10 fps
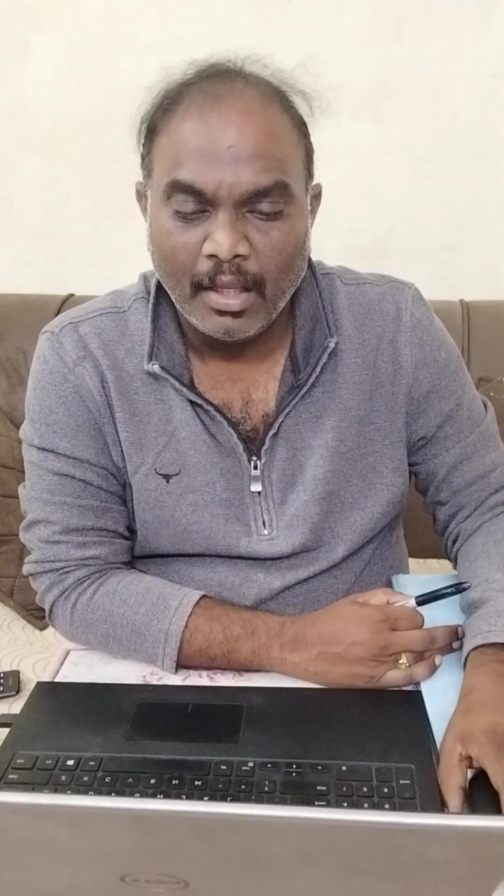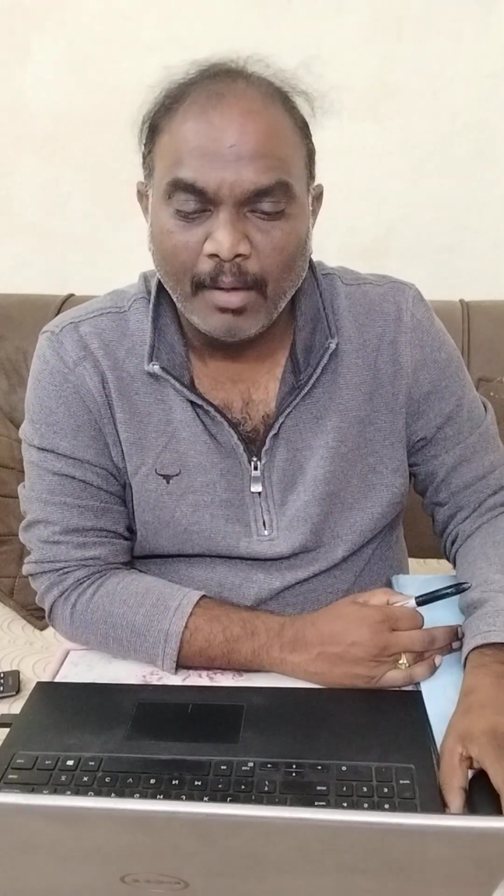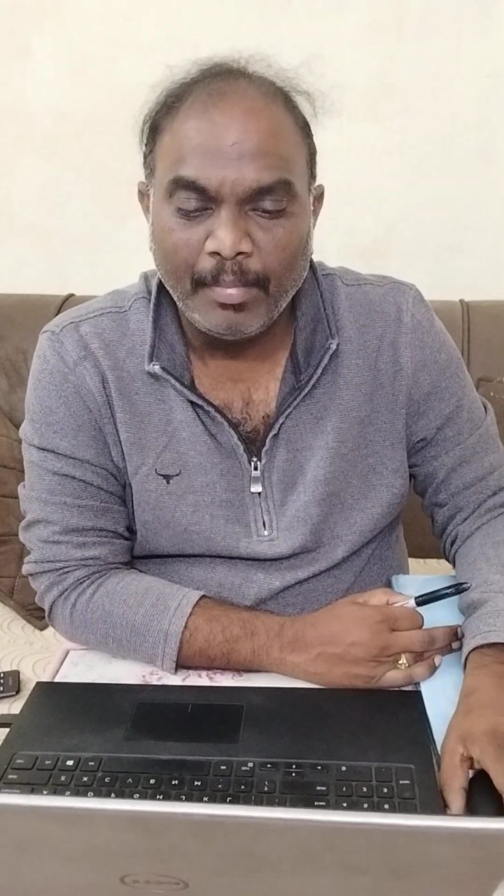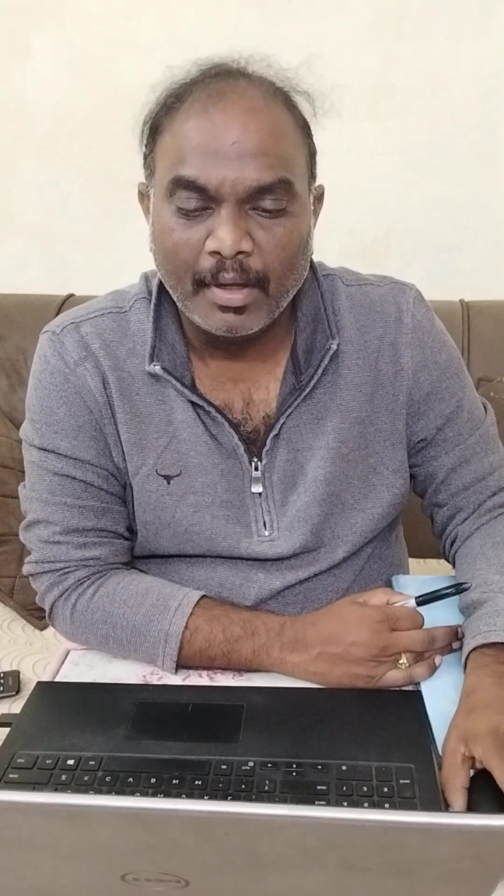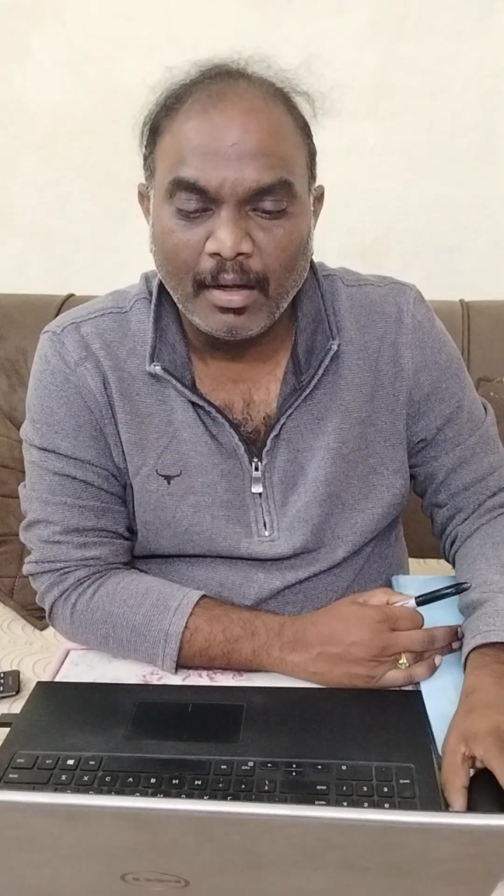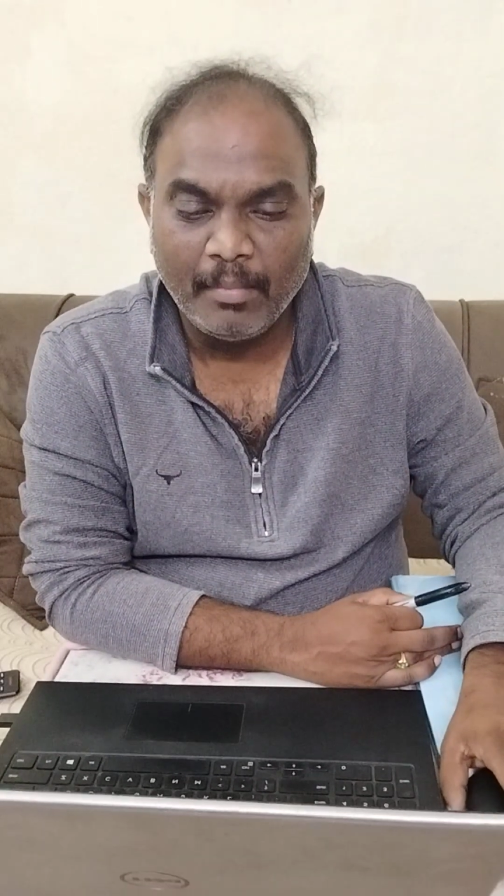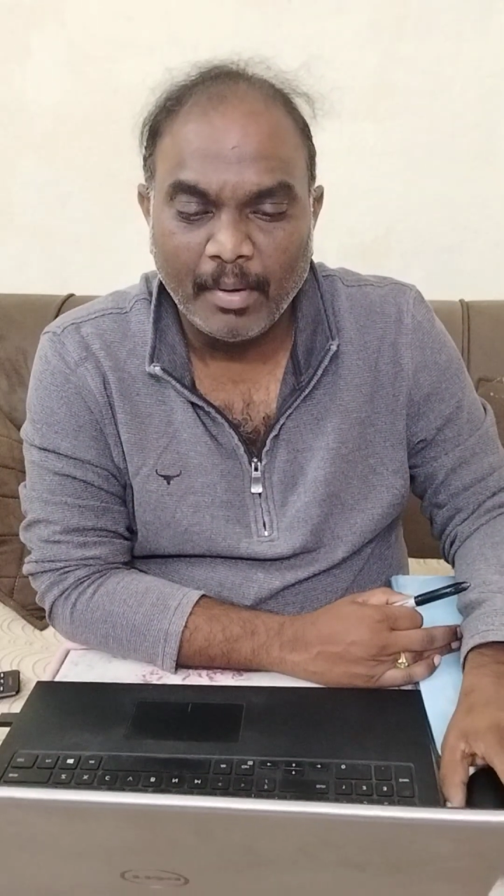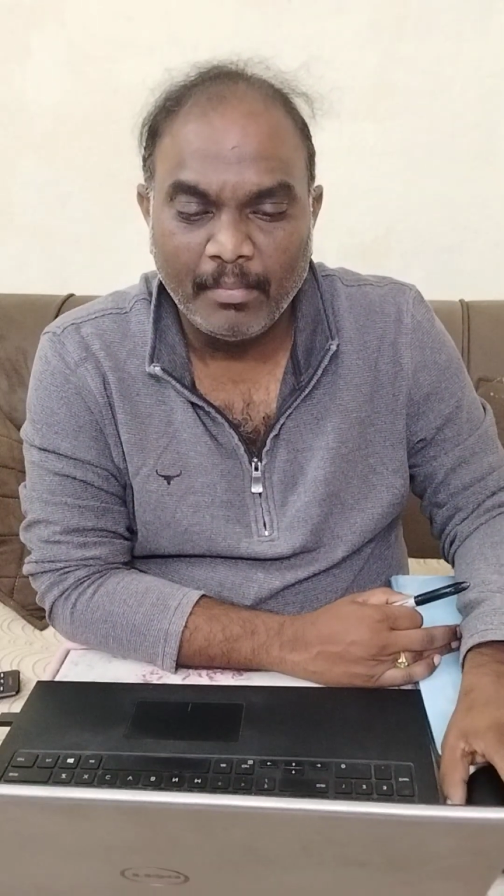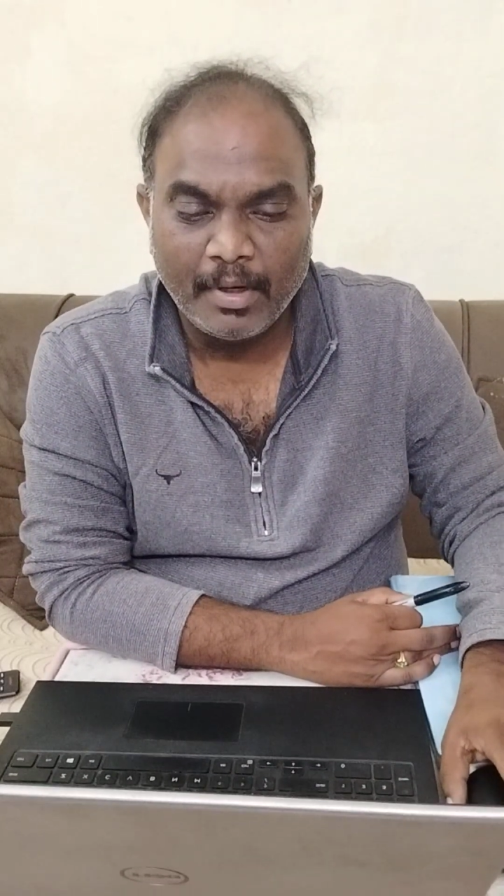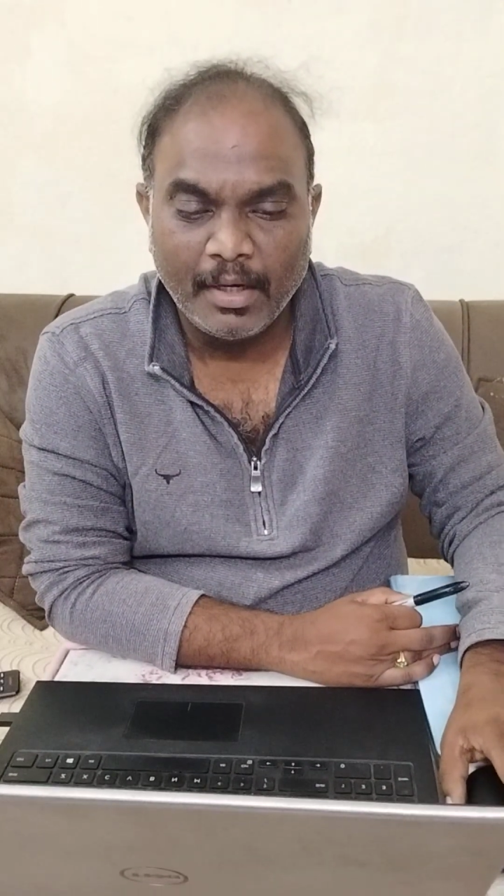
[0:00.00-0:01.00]
Apical
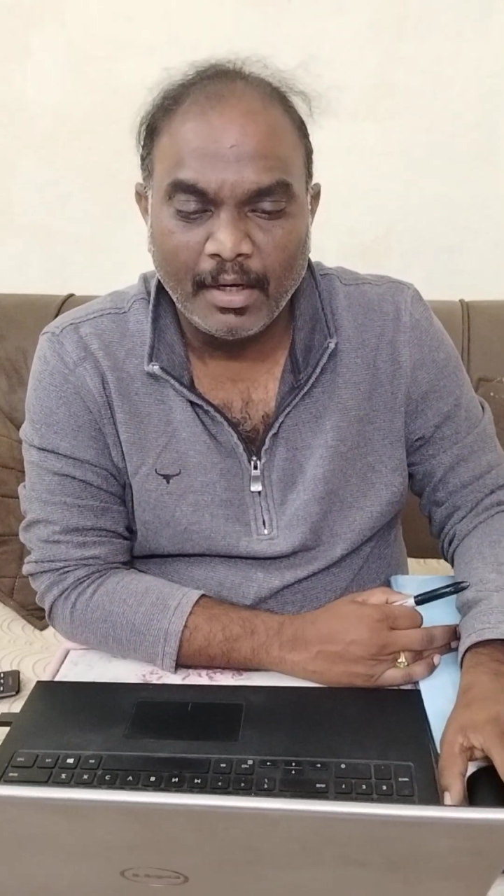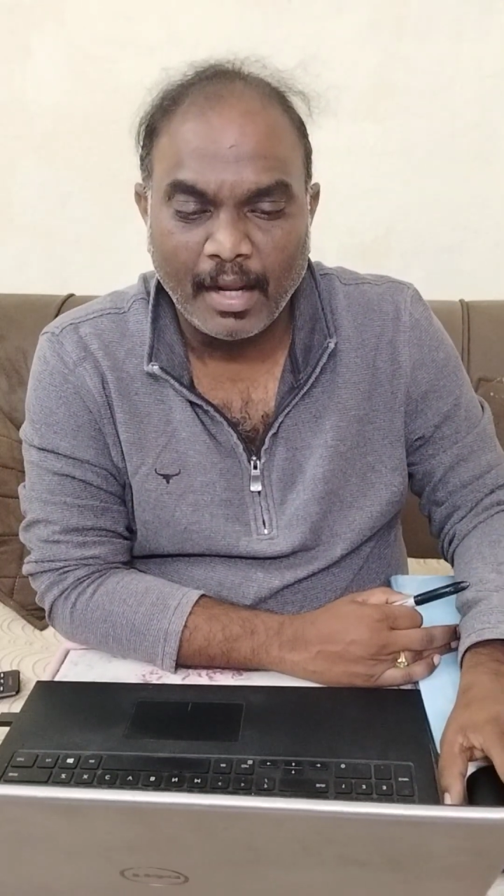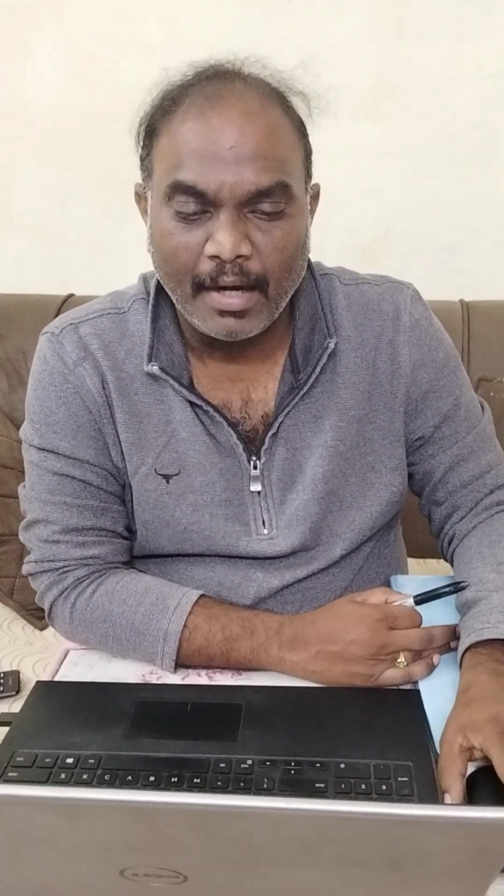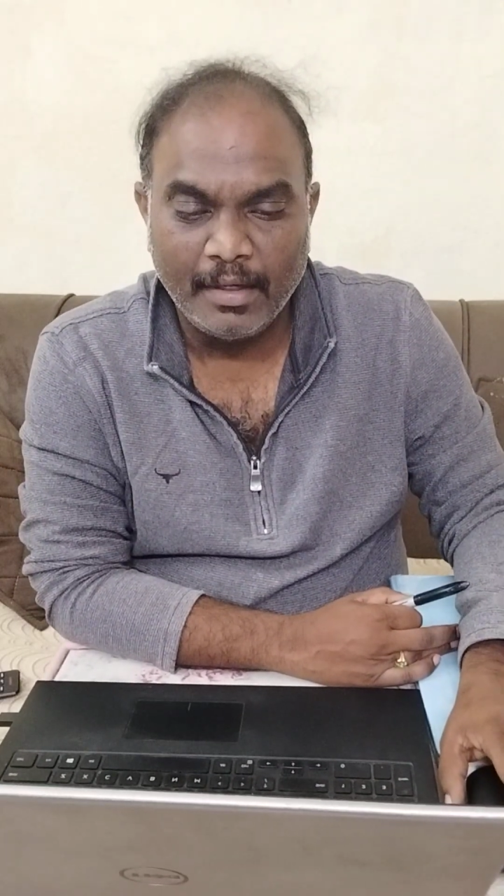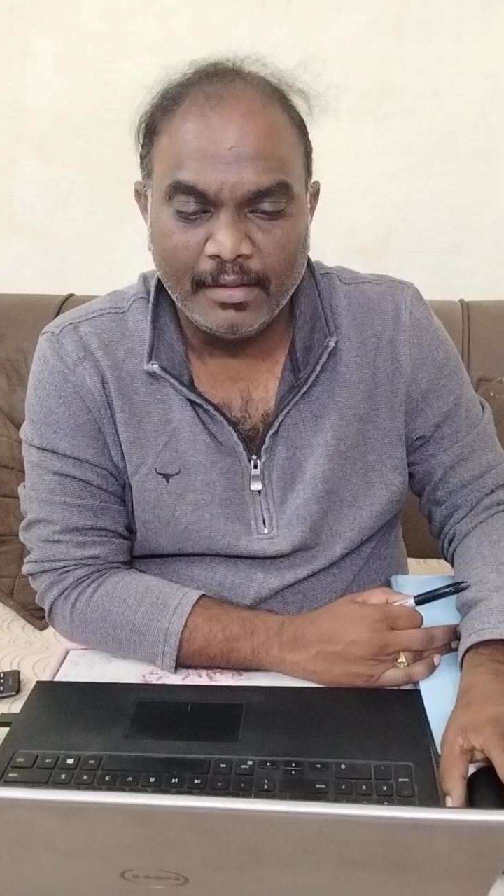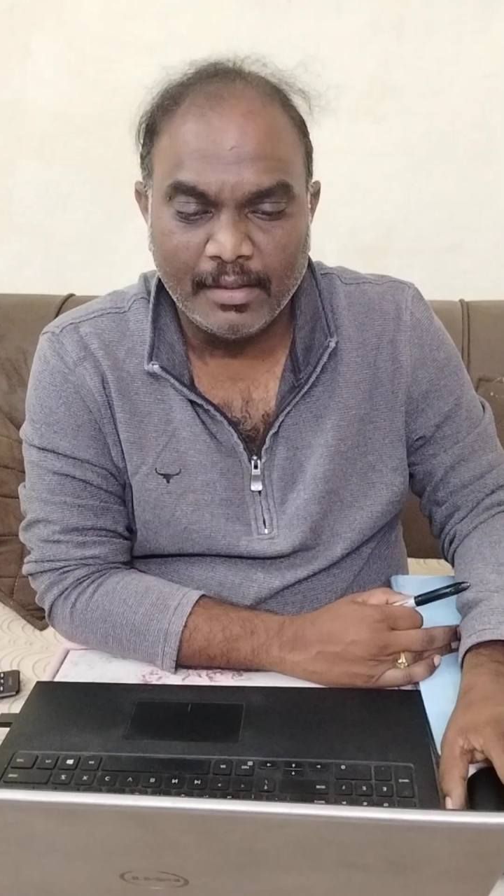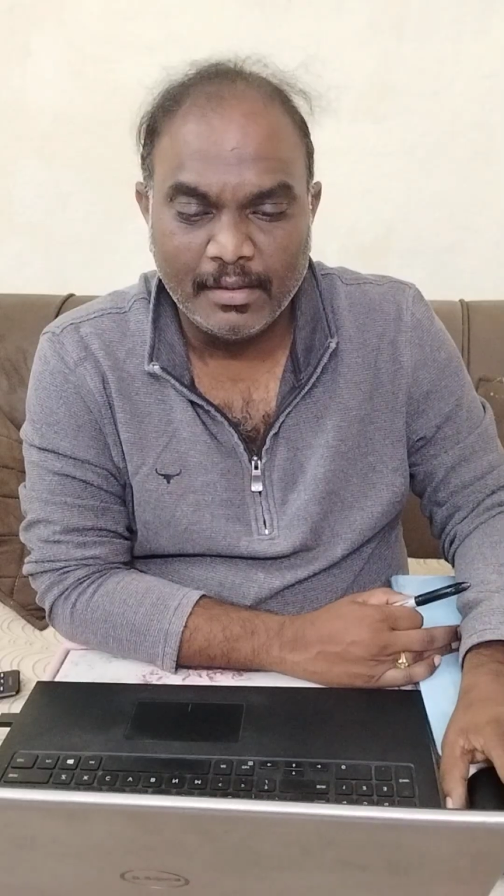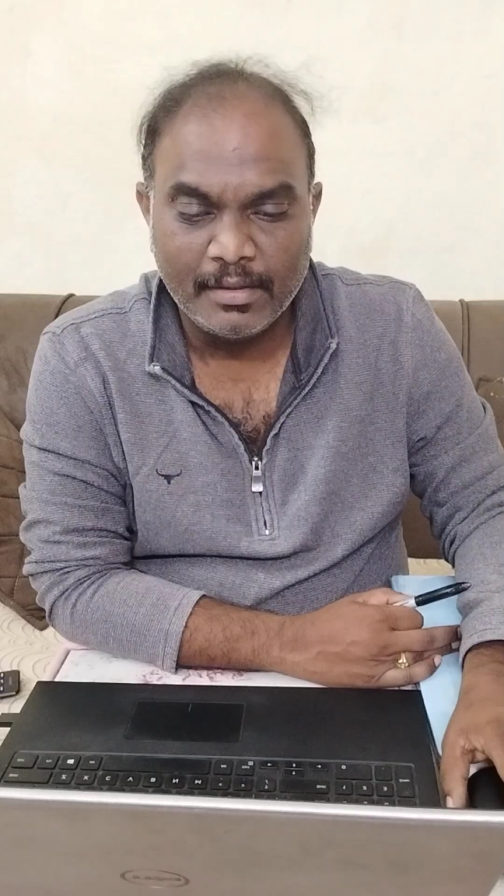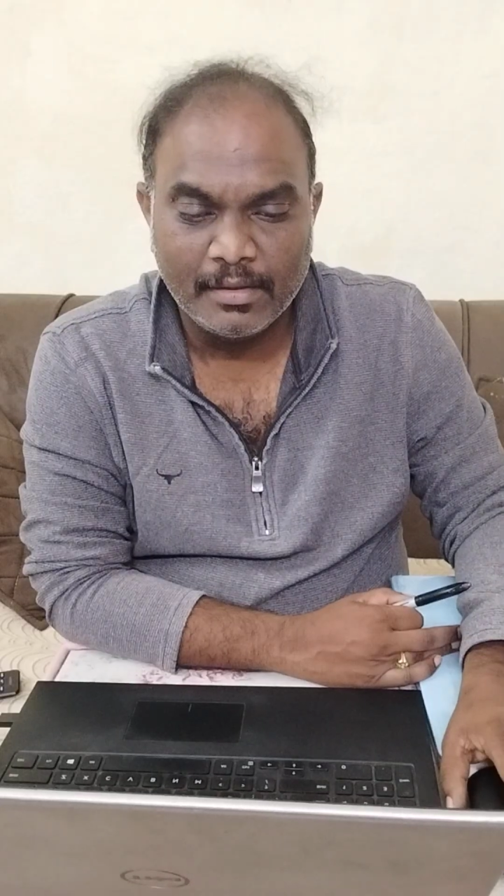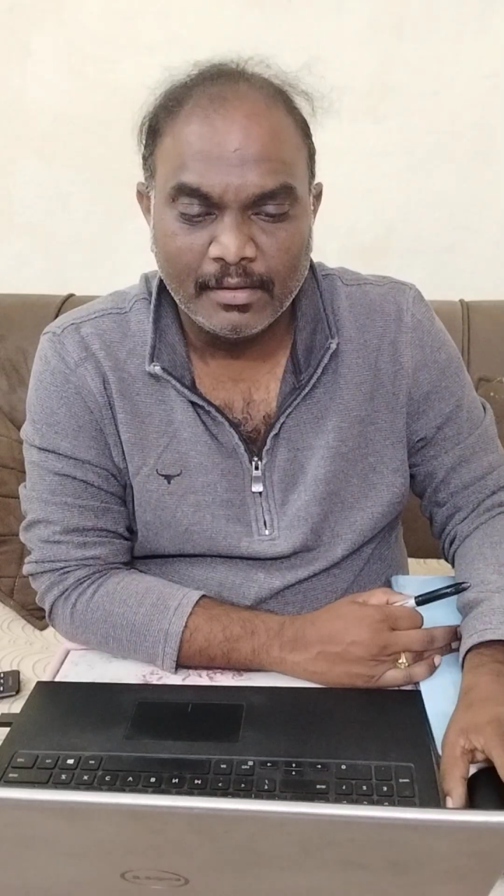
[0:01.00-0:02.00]
Membrane
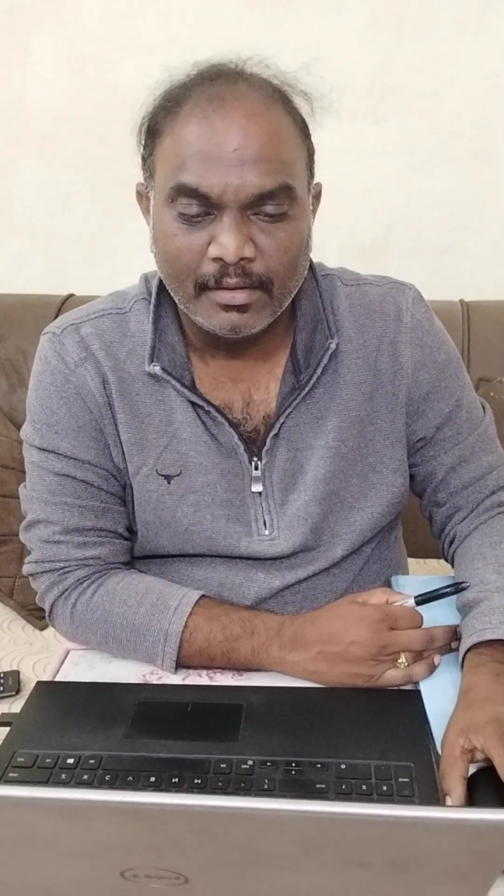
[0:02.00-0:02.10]
Antigens,